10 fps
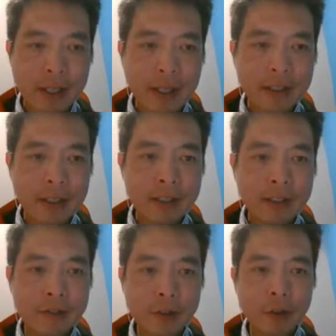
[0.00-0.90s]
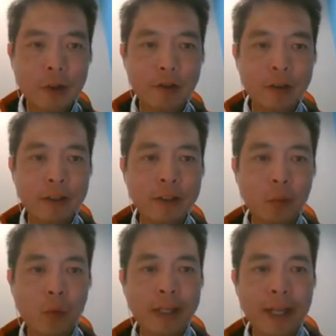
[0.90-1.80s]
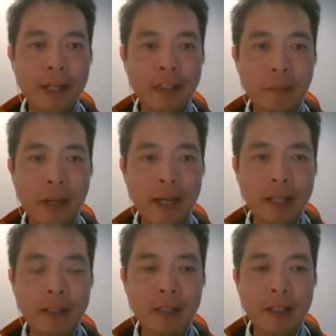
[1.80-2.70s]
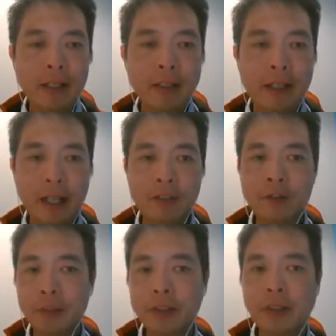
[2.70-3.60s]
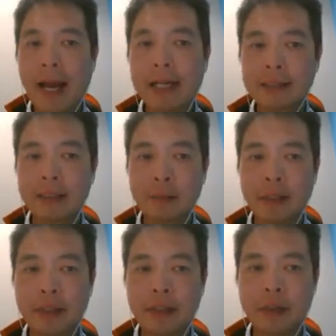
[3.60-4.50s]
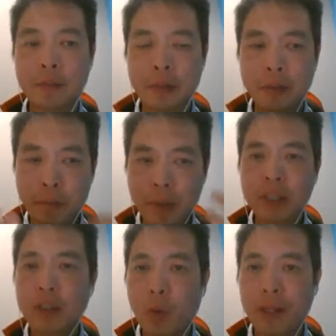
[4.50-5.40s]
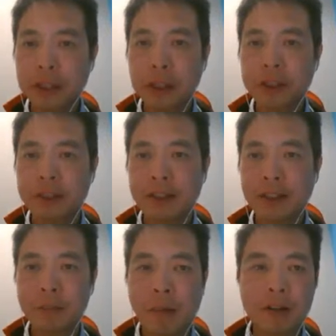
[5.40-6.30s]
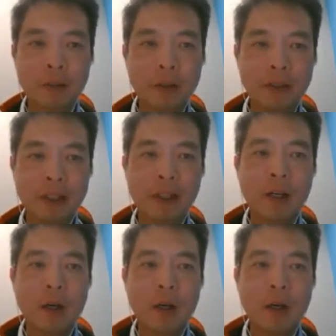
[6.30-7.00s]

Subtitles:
And then if you look over in the right-hand pane, the Elephant Builder asks me the big question in model building.